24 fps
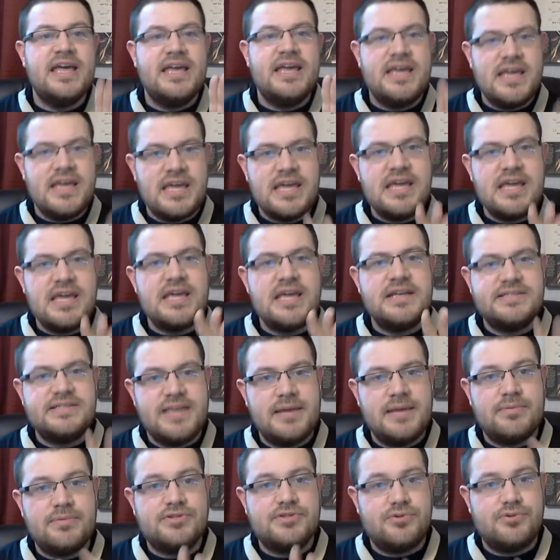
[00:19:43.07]
he is
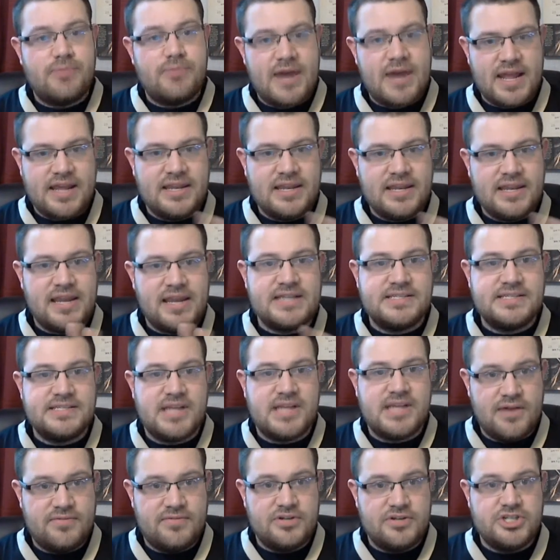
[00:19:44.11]
able to recognize
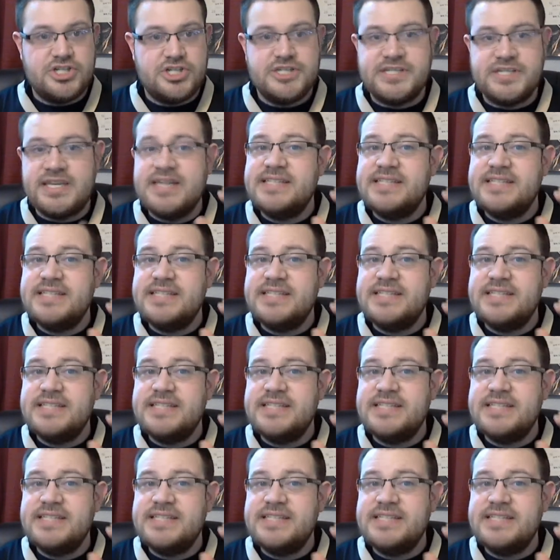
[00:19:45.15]
coverages,